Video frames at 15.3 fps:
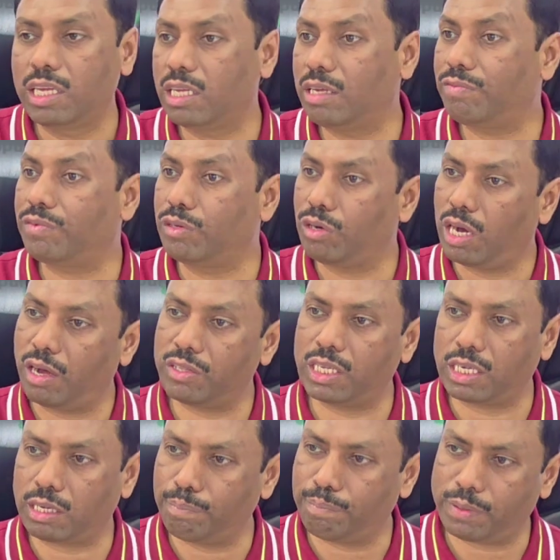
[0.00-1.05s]
If you have
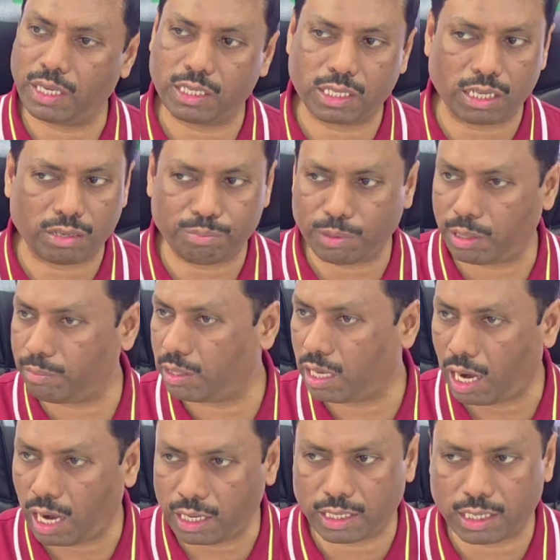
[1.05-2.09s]
the temperature, it may be
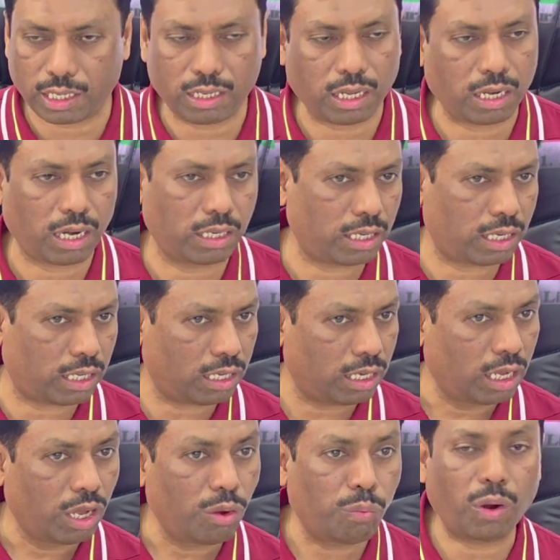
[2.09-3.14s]
100 or
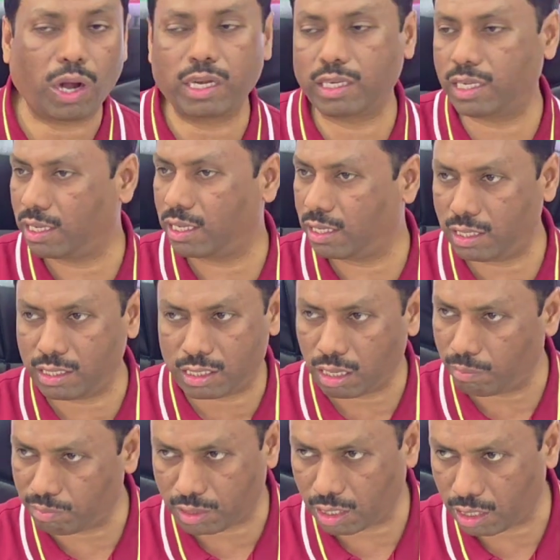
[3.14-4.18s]
101 degrees,
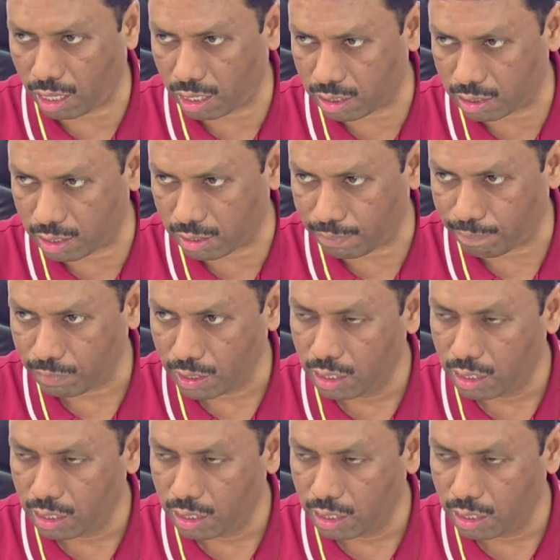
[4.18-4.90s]
something like that.